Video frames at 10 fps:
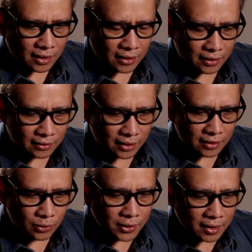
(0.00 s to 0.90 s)
And
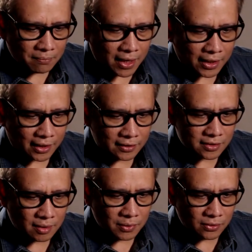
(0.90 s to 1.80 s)
and looking back at
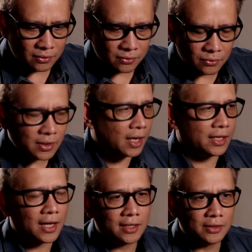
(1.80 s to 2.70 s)
it, sabi ko, kung
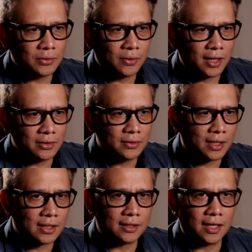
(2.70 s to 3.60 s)
nakayanan ko nga
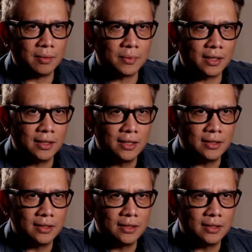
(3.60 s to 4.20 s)
at that time na